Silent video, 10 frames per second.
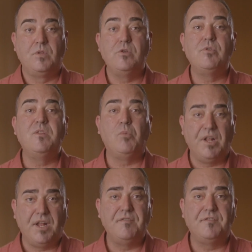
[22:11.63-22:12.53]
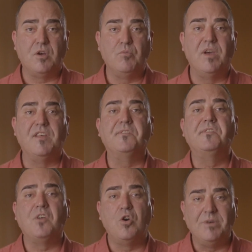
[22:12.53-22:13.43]
You're in the Wildlife Dome where there's
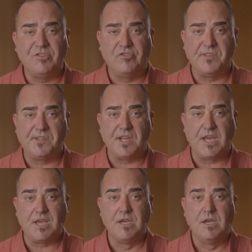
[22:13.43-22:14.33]
so much to see,